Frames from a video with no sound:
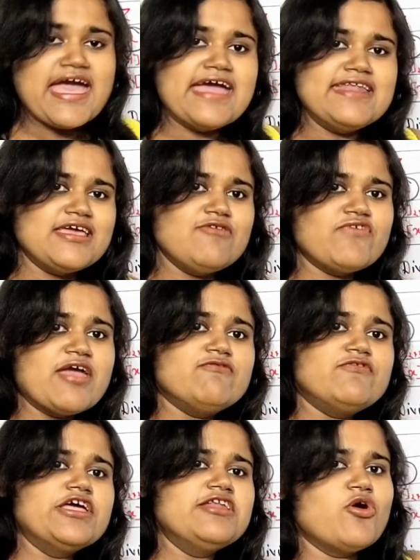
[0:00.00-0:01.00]
and if
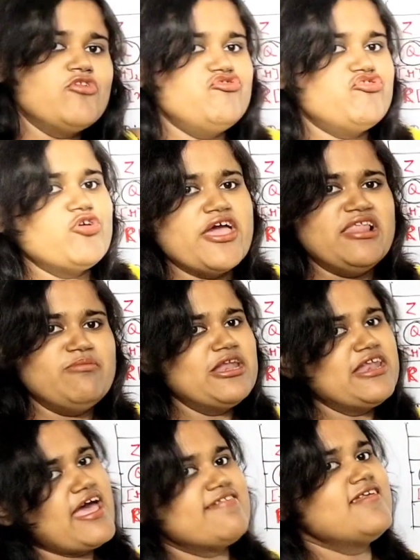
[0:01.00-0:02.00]
every non-zero
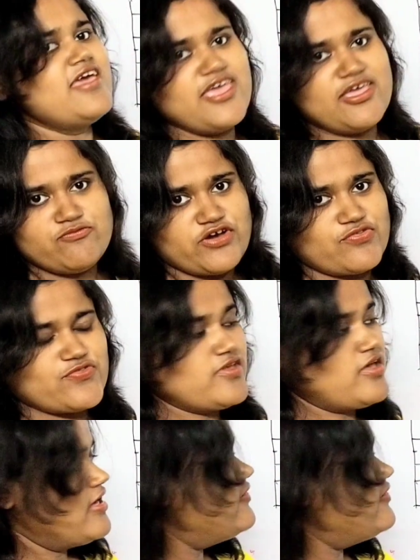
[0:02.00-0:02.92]
element has an inverse,